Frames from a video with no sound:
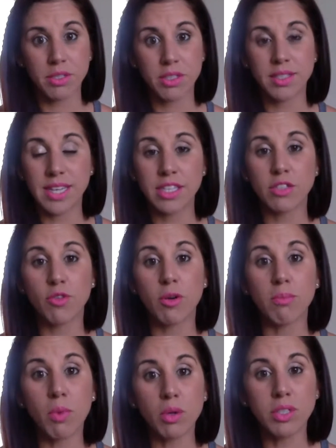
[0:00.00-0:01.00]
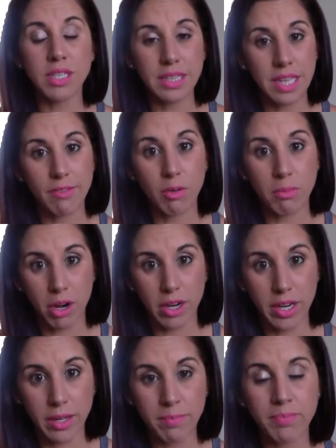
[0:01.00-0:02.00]
stands for multi-level
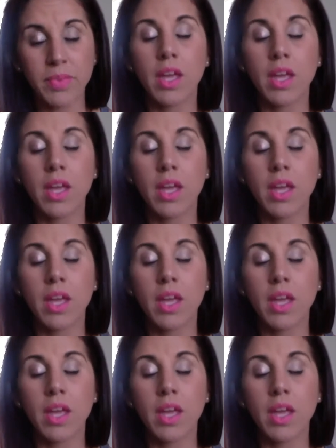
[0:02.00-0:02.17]
marketing.